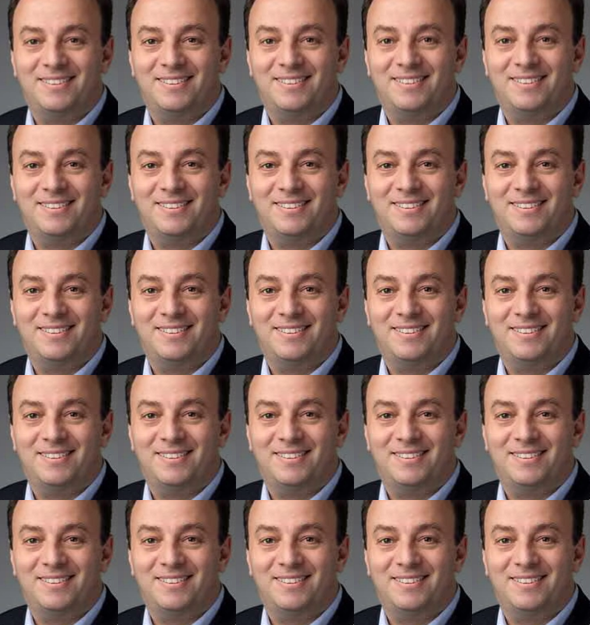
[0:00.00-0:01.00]

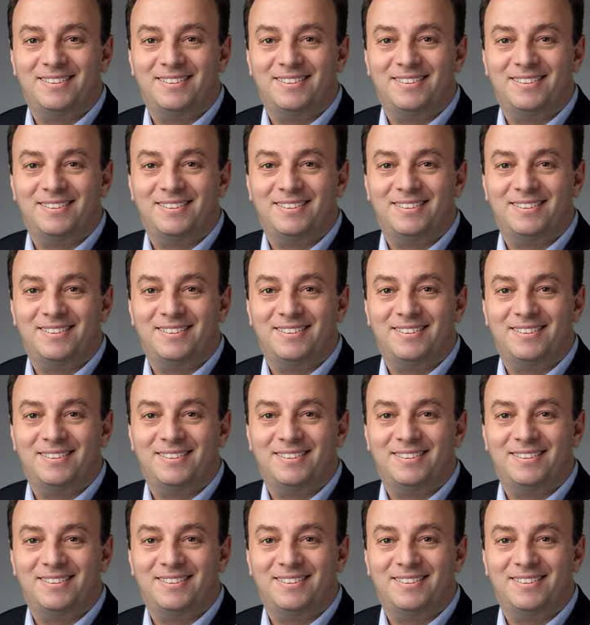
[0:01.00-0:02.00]

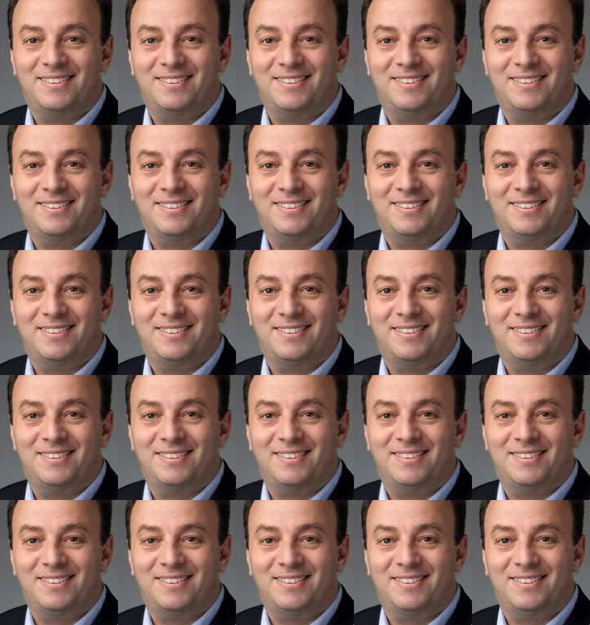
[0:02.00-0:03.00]

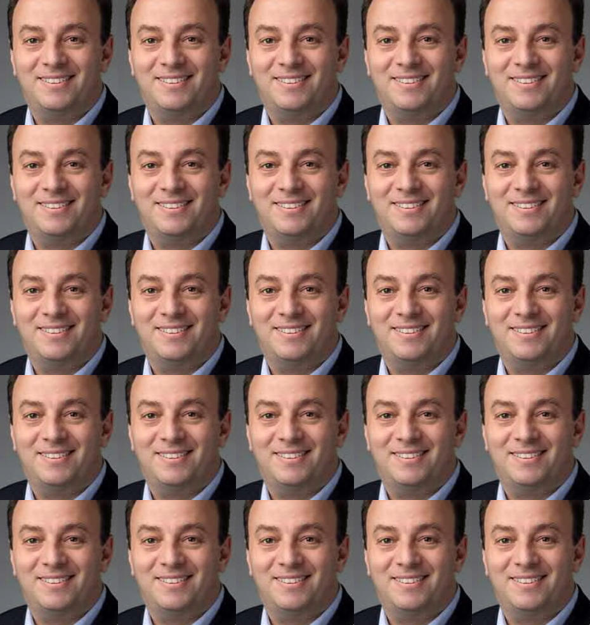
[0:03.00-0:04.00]

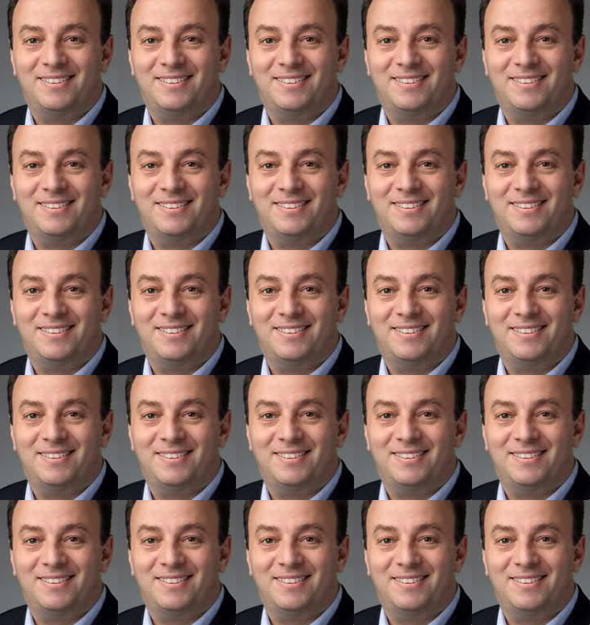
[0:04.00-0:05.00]

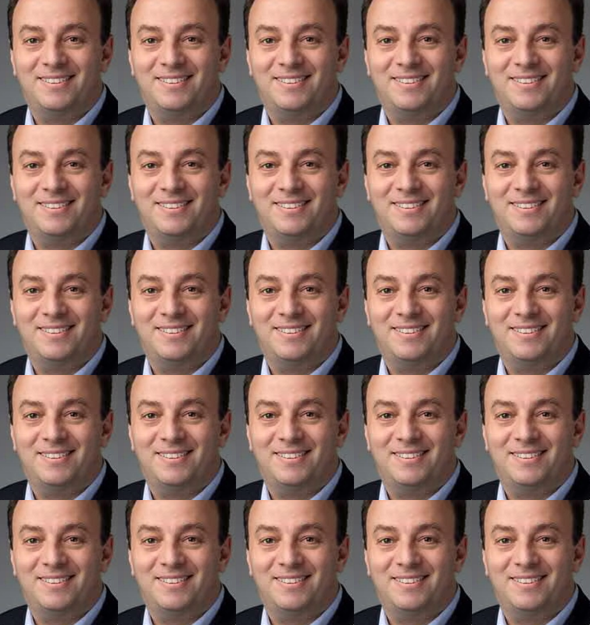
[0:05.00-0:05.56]
This is a still picture; no speech is visible.